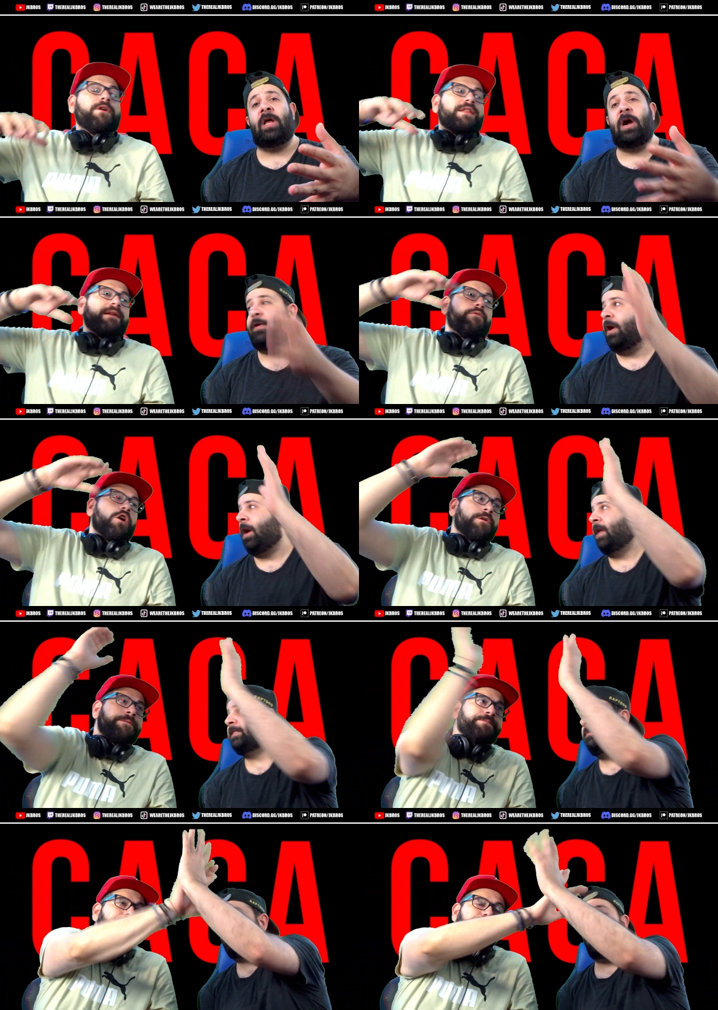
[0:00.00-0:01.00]
Speaker 1: are bro.
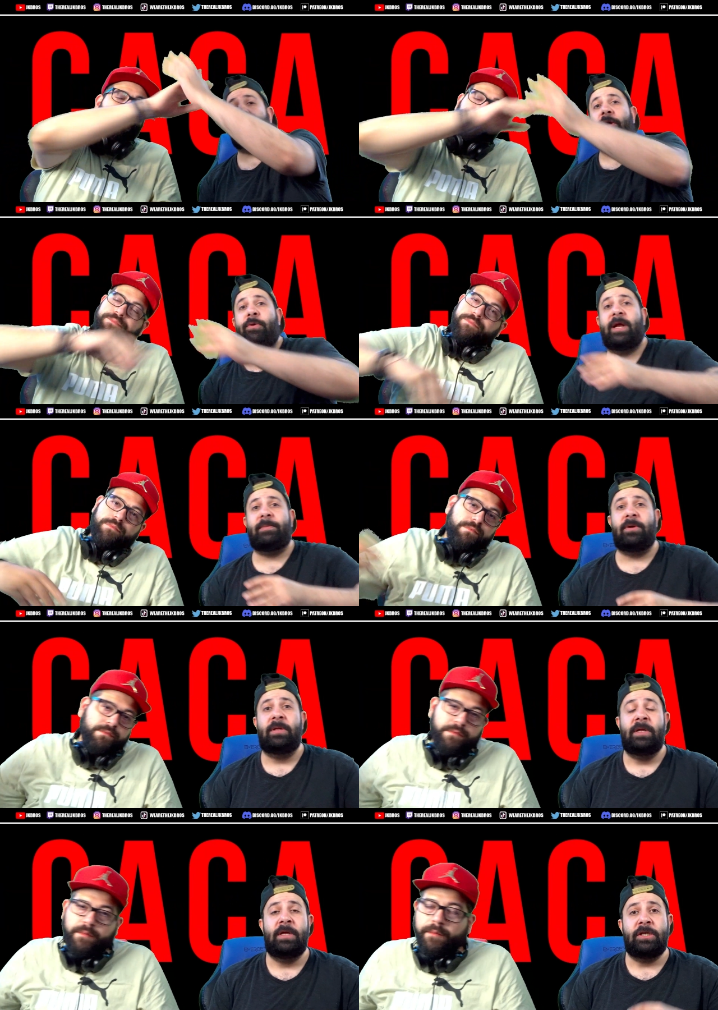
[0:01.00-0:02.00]
awesome. Y'all are incredible.
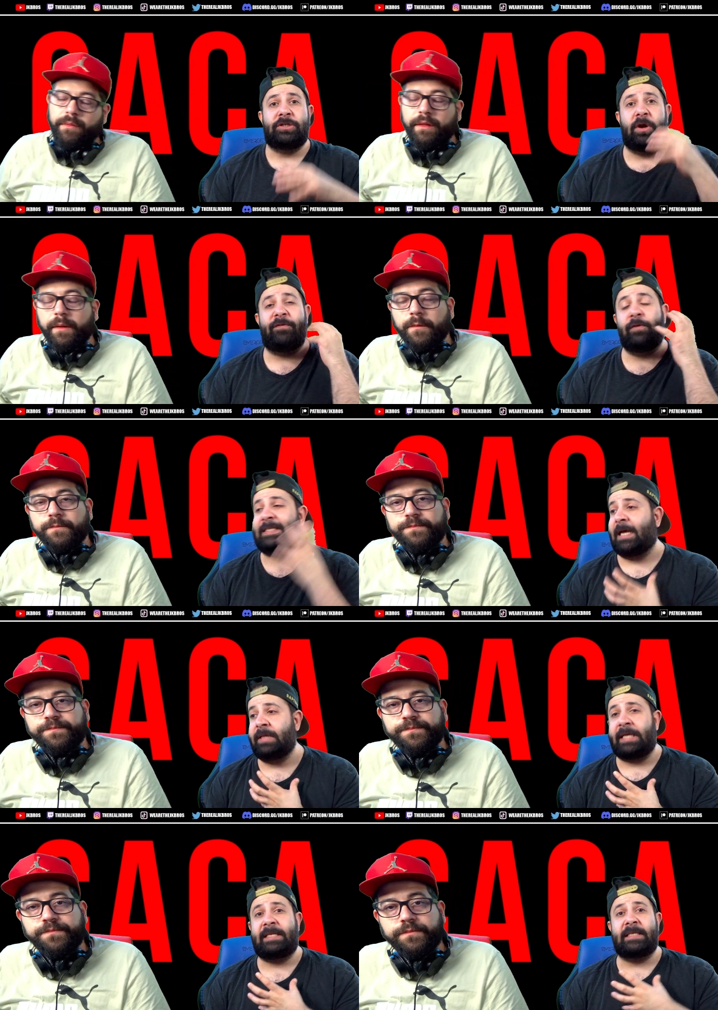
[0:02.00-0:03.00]
Sorry if we
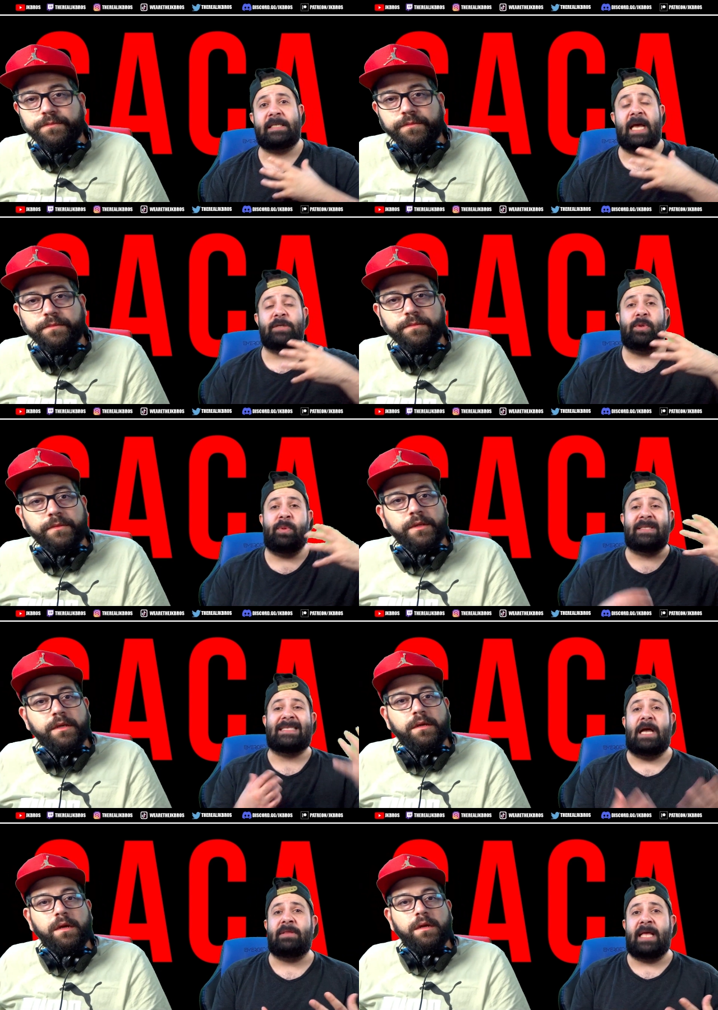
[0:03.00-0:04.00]
sound like this, guys. We
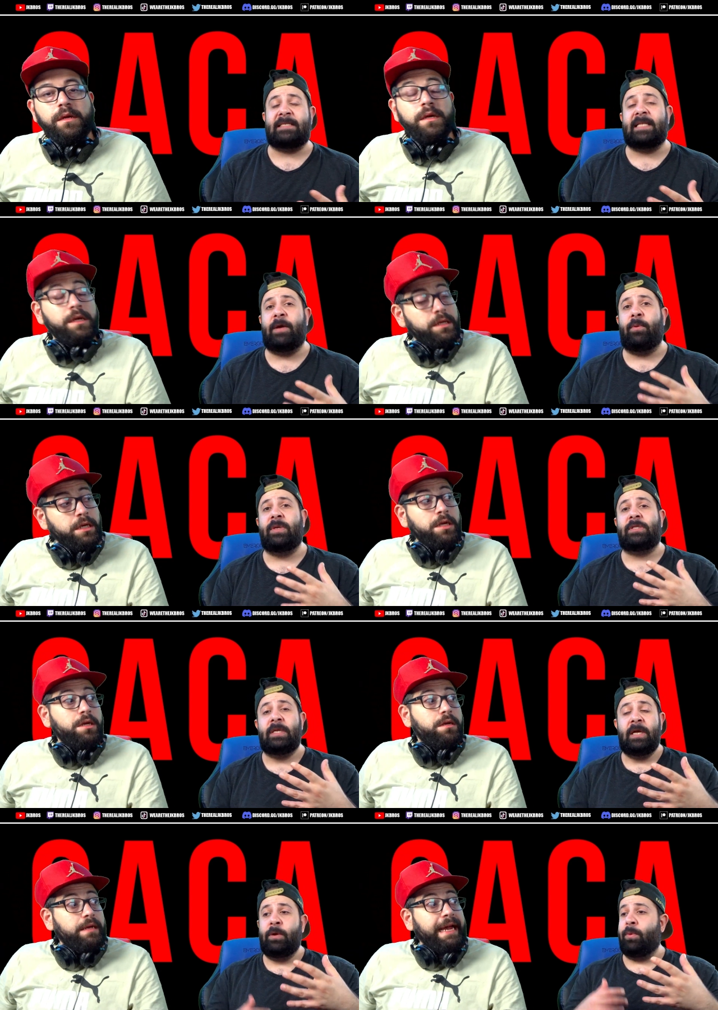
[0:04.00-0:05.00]
went out last night. We went.
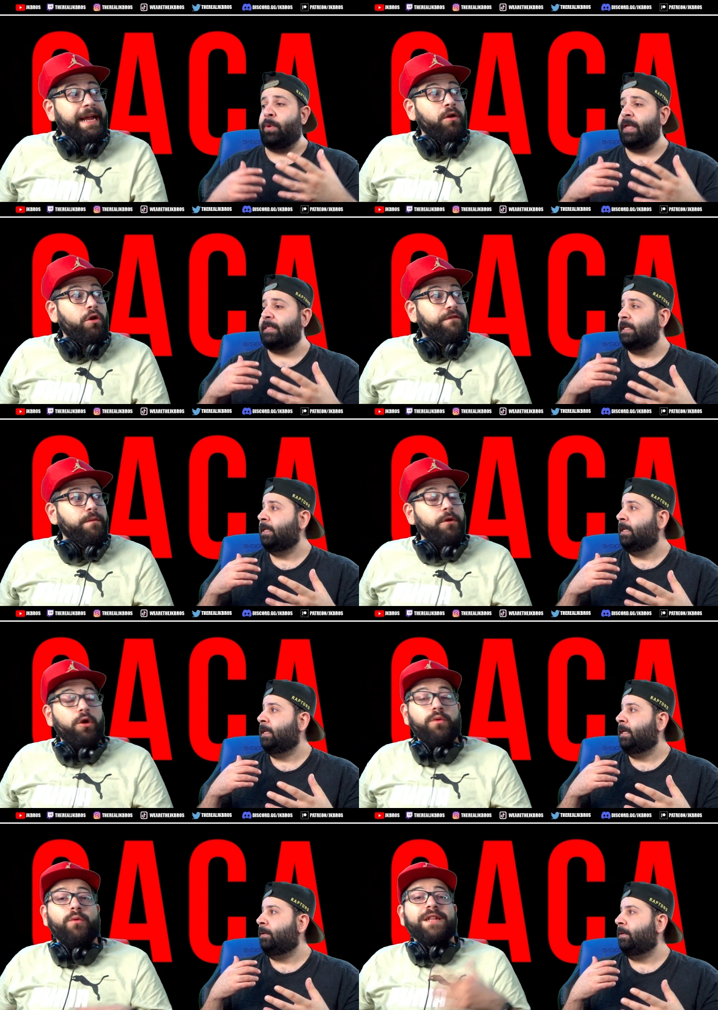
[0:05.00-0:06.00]
Hangover,
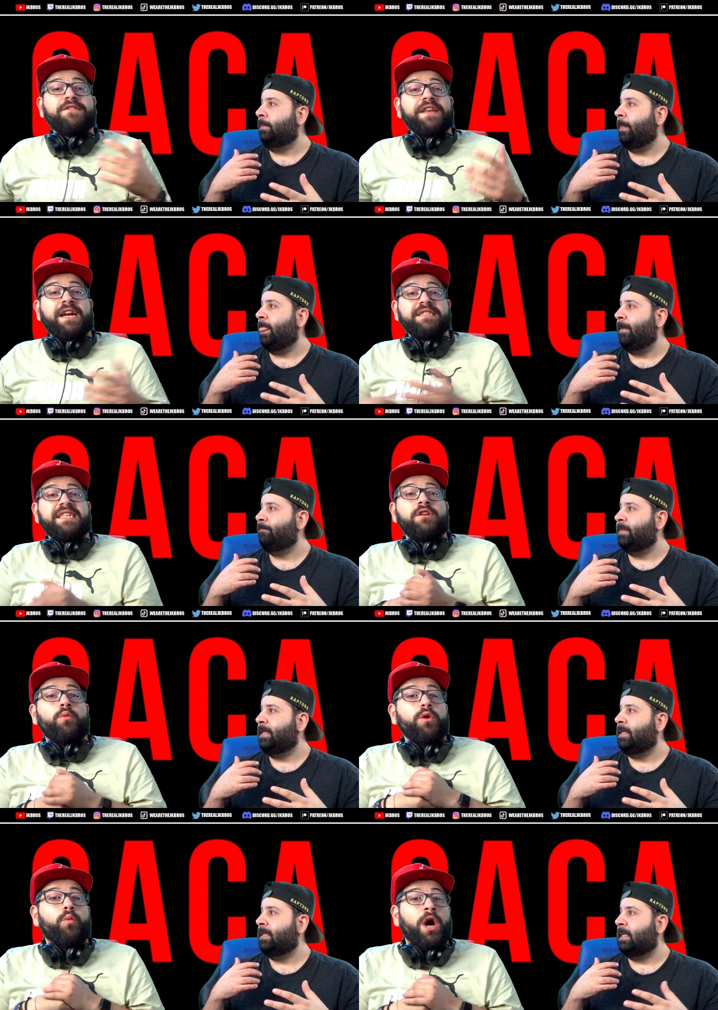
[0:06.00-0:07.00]
bro. We
Speaker 2: went to the
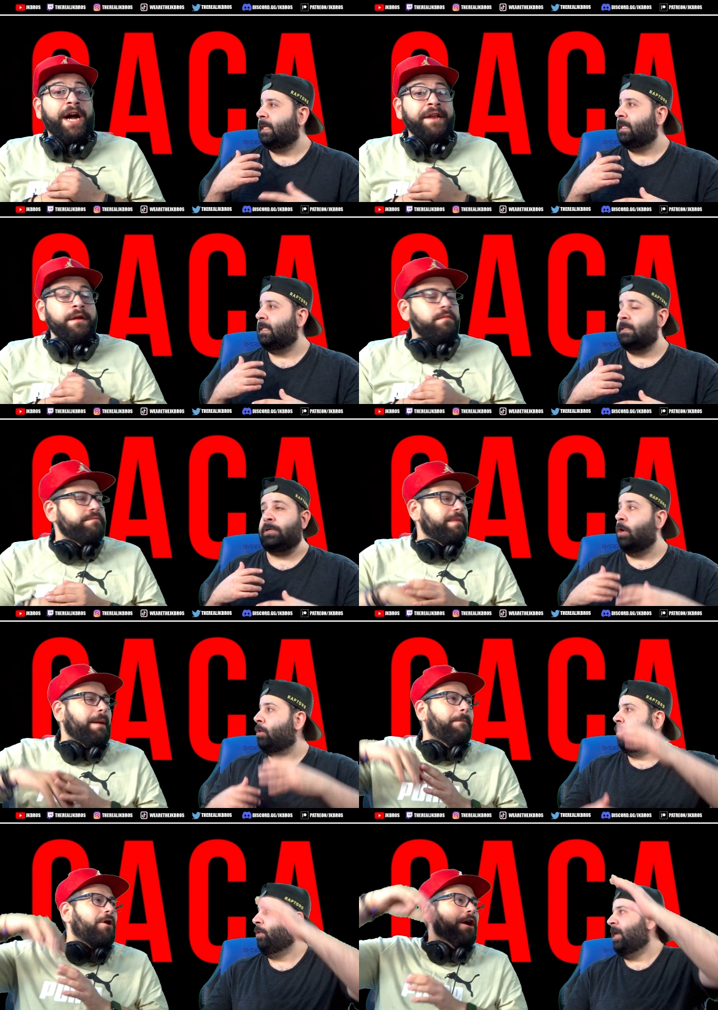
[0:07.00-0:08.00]
casino. We won.
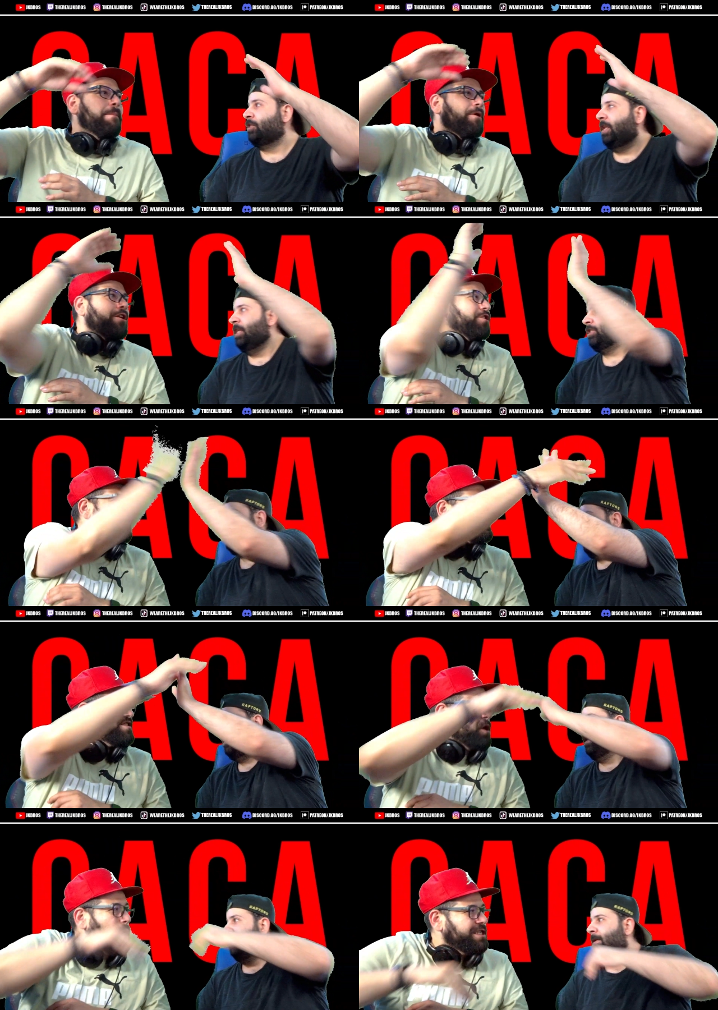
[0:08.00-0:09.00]
Yo, congratulations.
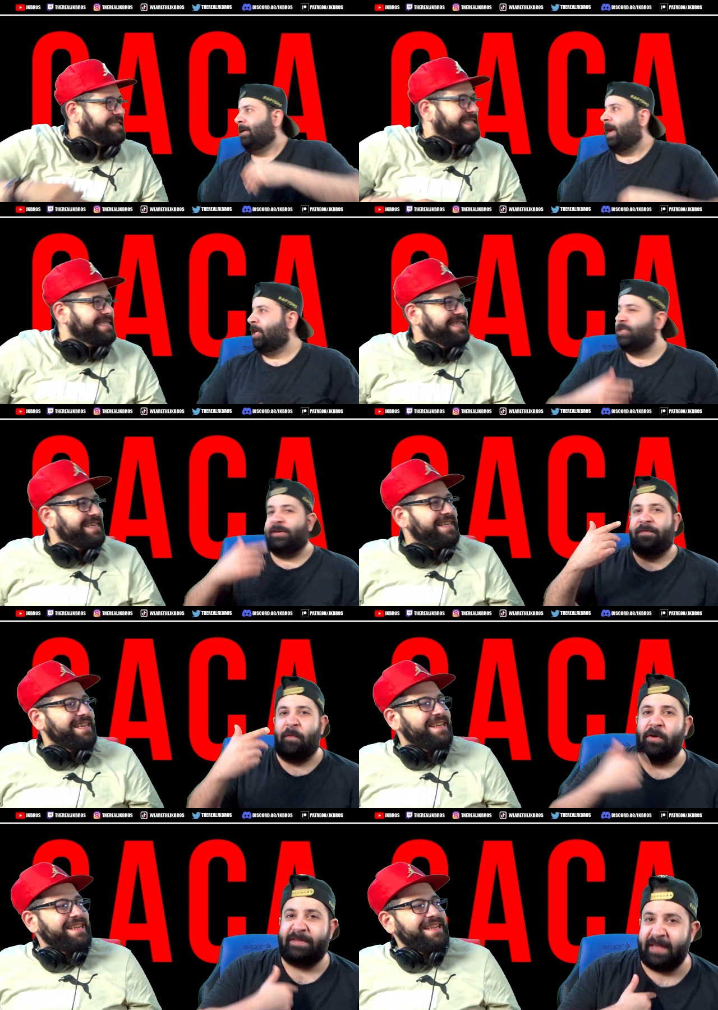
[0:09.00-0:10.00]
Boy, yo, Zeus.
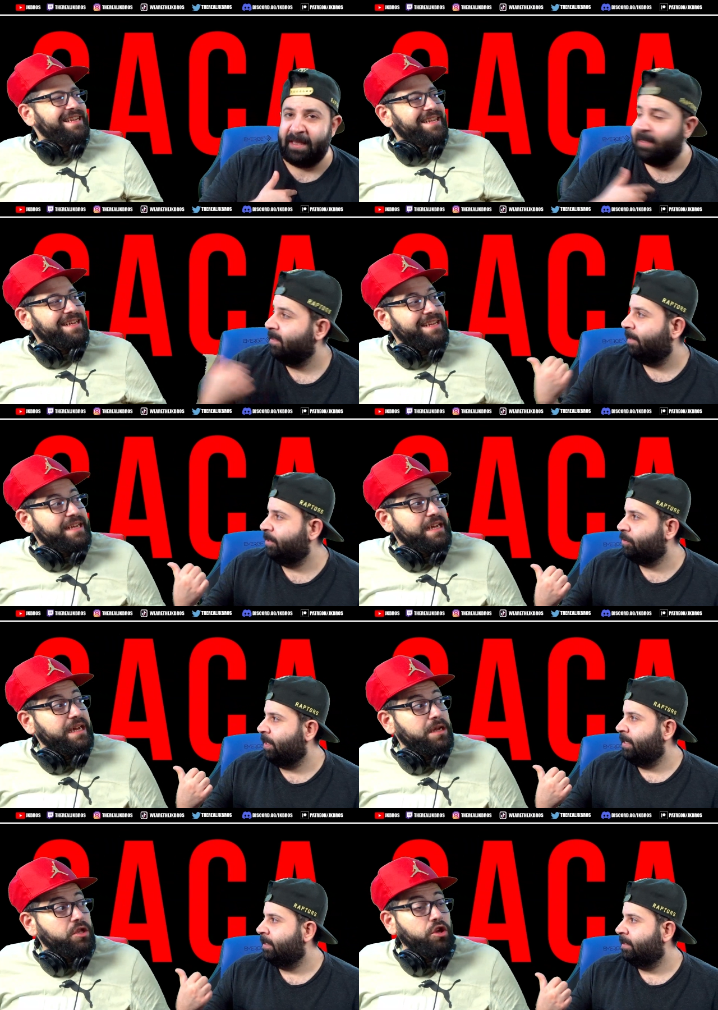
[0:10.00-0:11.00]
Speaker 1: 140. How much you
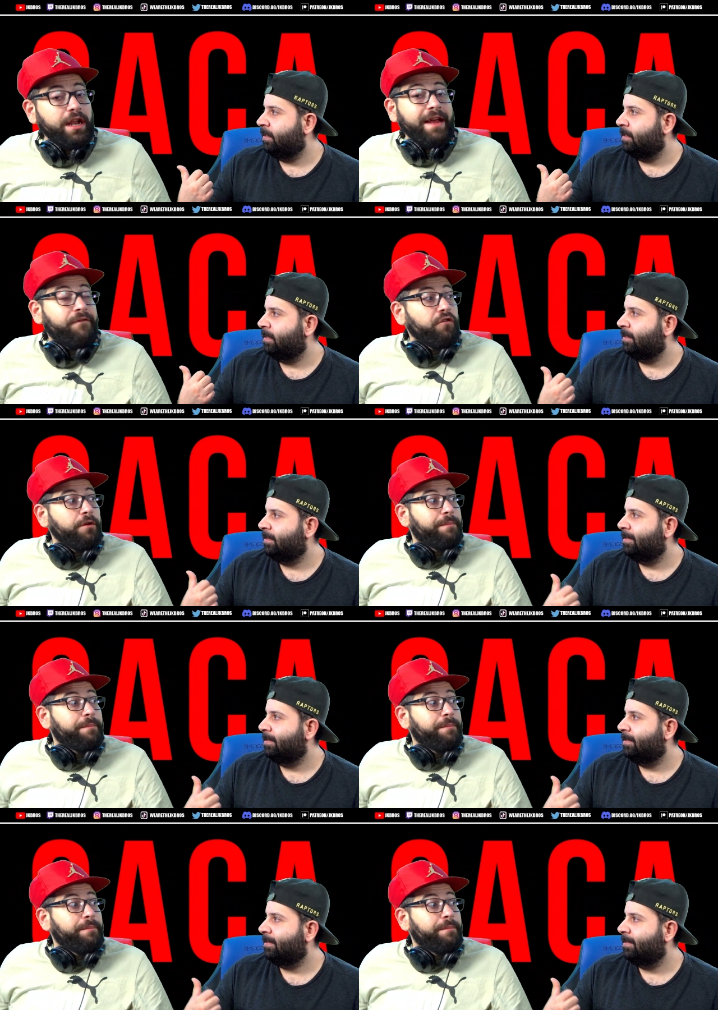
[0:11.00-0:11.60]
won? Yo, like four